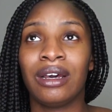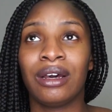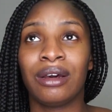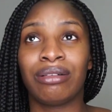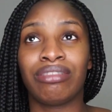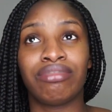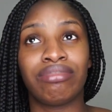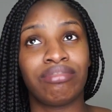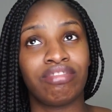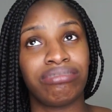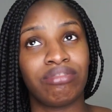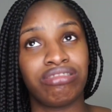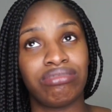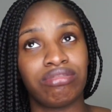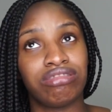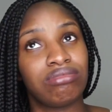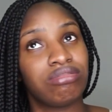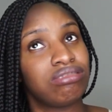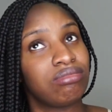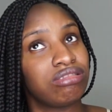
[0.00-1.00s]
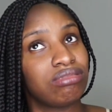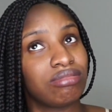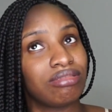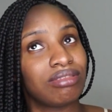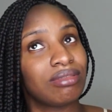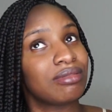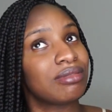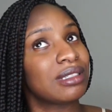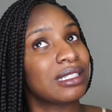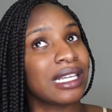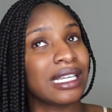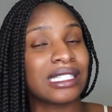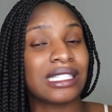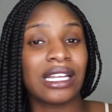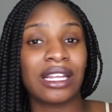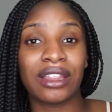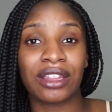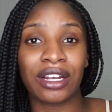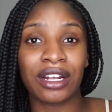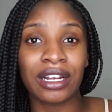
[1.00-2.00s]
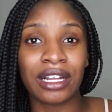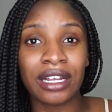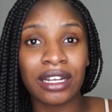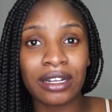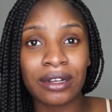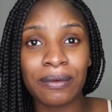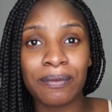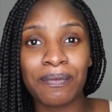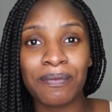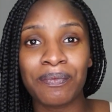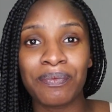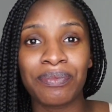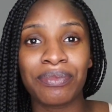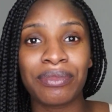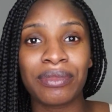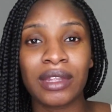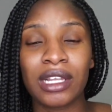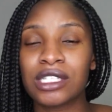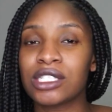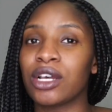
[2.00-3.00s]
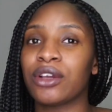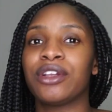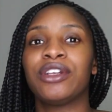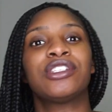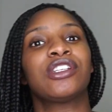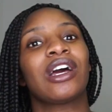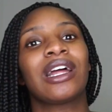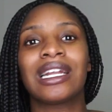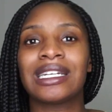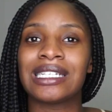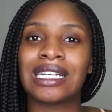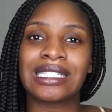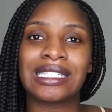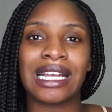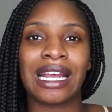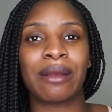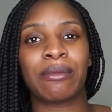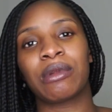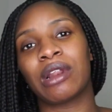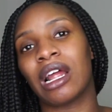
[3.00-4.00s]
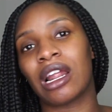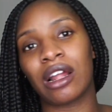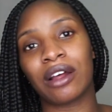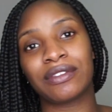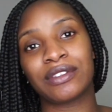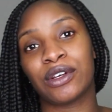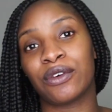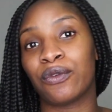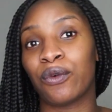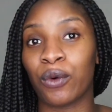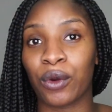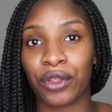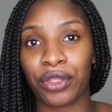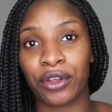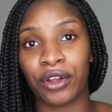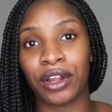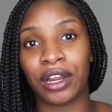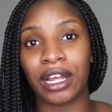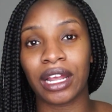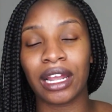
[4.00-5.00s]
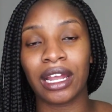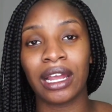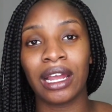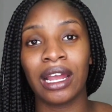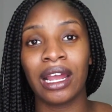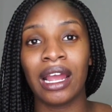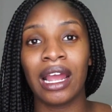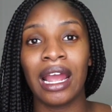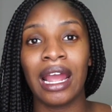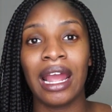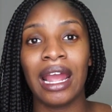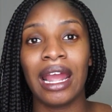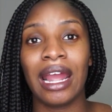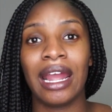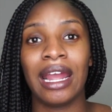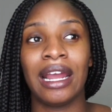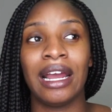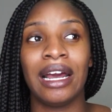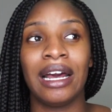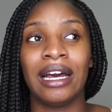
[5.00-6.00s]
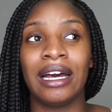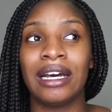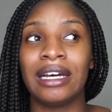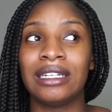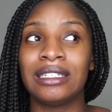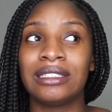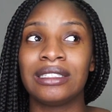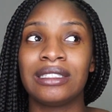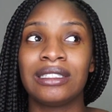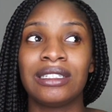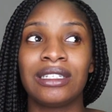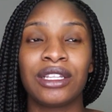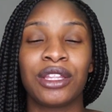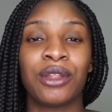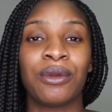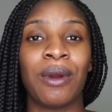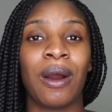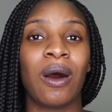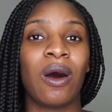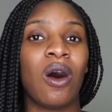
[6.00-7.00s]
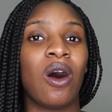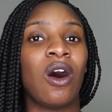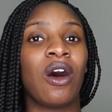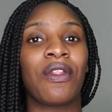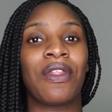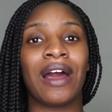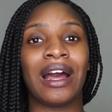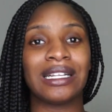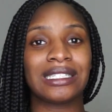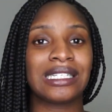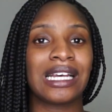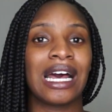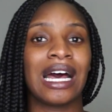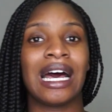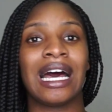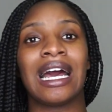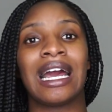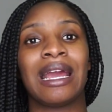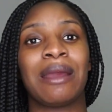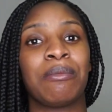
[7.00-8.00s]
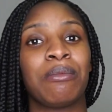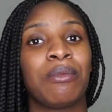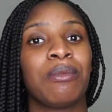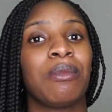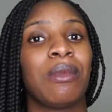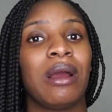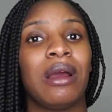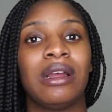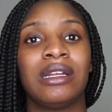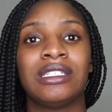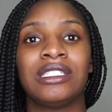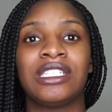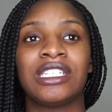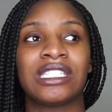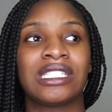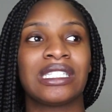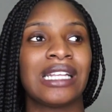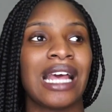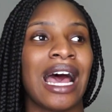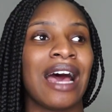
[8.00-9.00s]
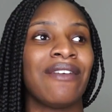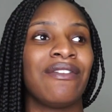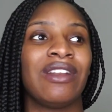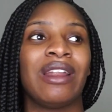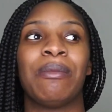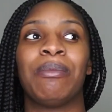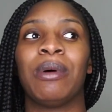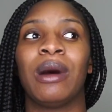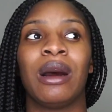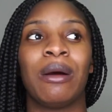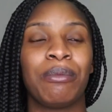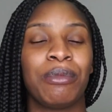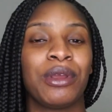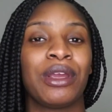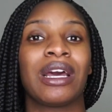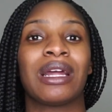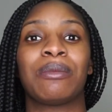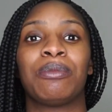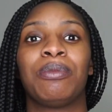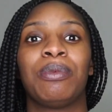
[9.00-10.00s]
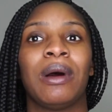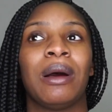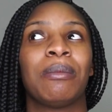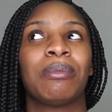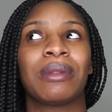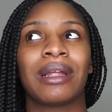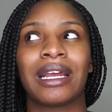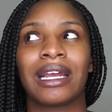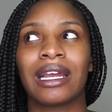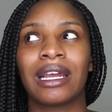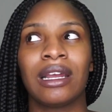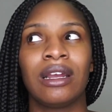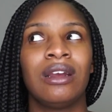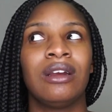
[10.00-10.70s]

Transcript: 16:30. So you start at 6 AM, you're not off till 4:30. And throughout all that time, just having a pump, you gotta pump like